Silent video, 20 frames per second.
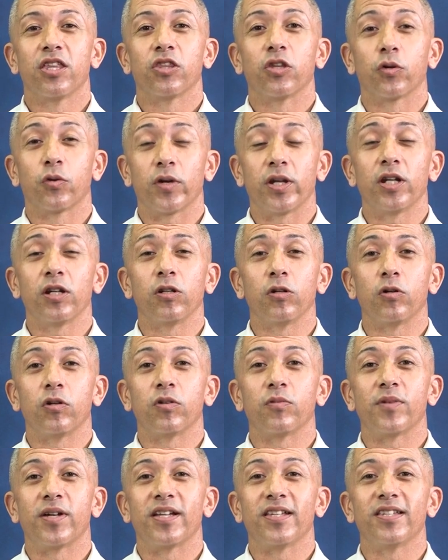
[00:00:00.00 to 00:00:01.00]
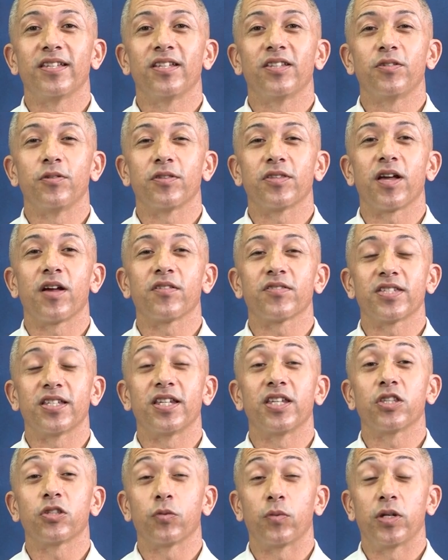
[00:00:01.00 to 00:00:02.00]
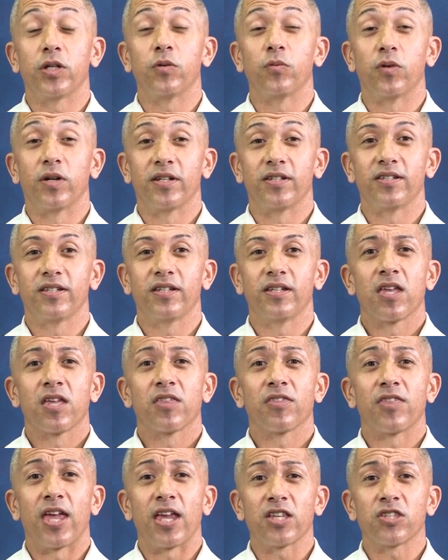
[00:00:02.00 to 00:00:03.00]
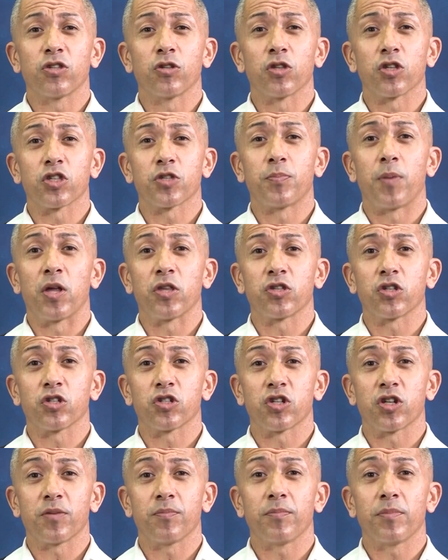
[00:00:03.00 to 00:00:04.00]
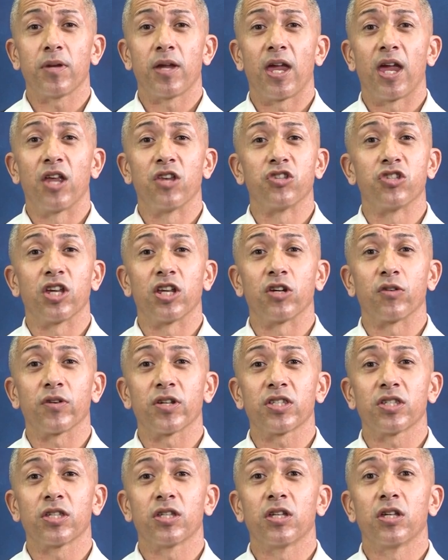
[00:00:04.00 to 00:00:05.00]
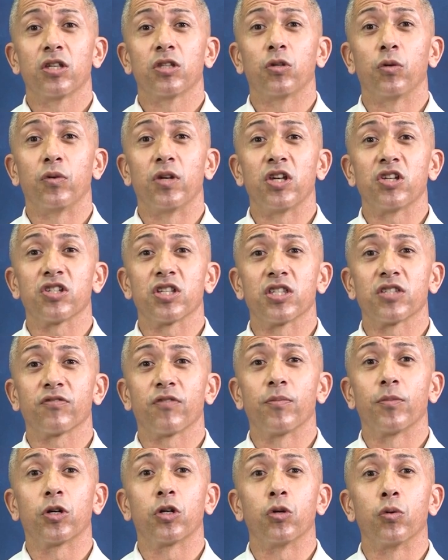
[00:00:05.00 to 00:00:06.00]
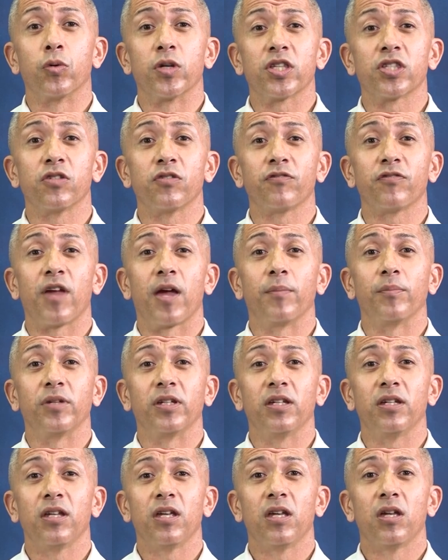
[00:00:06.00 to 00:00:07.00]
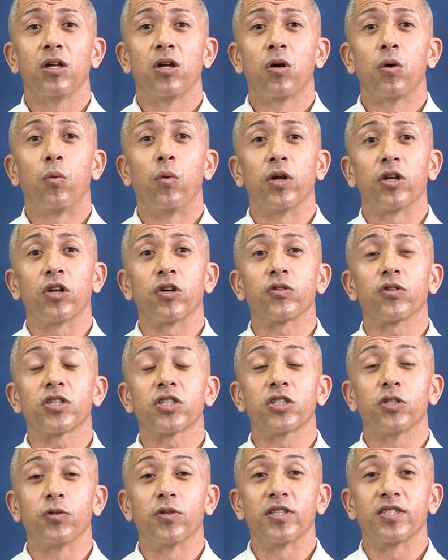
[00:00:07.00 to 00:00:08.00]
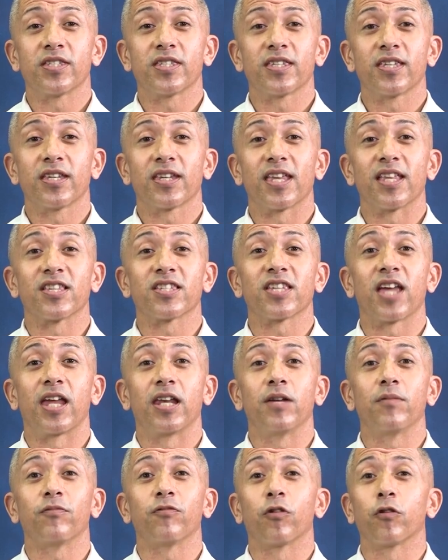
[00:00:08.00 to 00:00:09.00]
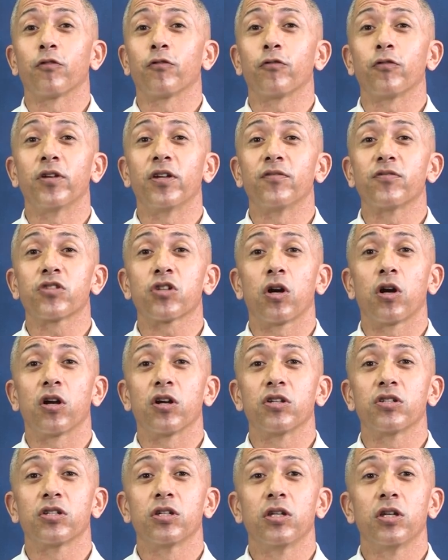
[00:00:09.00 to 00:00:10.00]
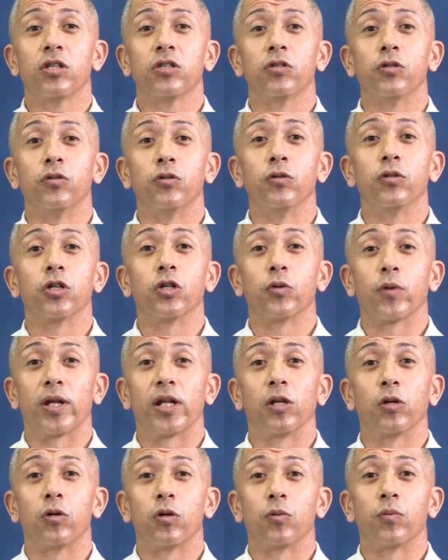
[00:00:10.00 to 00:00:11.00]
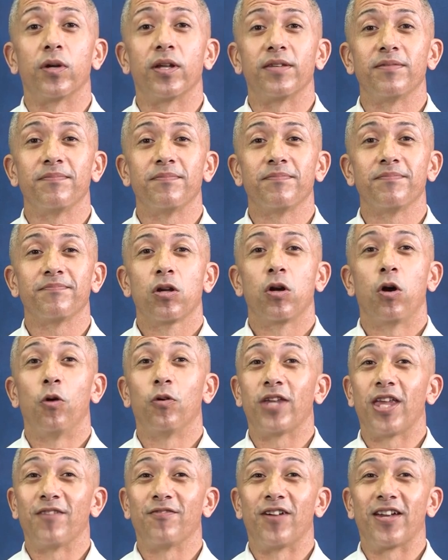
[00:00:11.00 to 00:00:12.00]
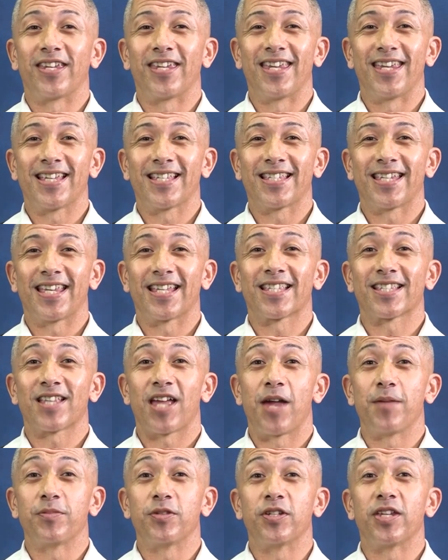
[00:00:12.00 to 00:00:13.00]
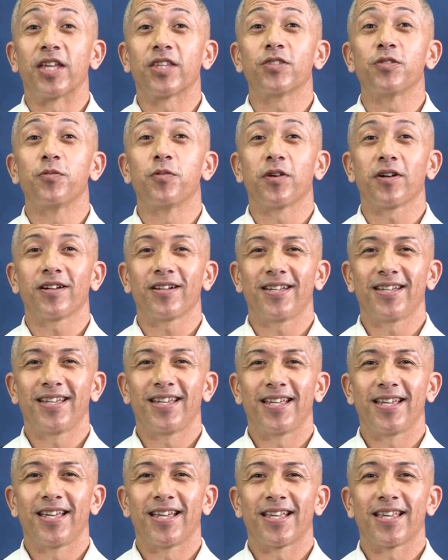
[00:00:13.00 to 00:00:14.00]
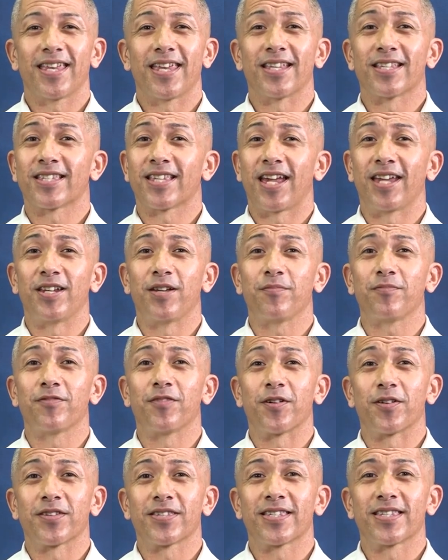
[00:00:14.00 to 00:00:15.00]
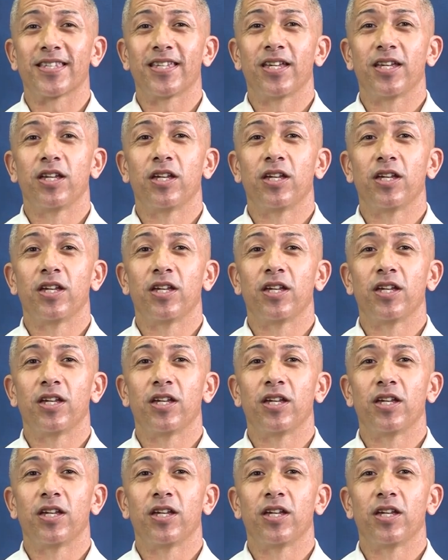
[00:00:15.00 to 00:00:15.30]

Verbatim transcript: the Great Aloha Run 2021. Thanks to the sponsorship and generous donations from the Kurisu family, 100 students can sign up for free of charge to do the Great Aloha Run. Okay Vikings, it's time to get to work and sign up first.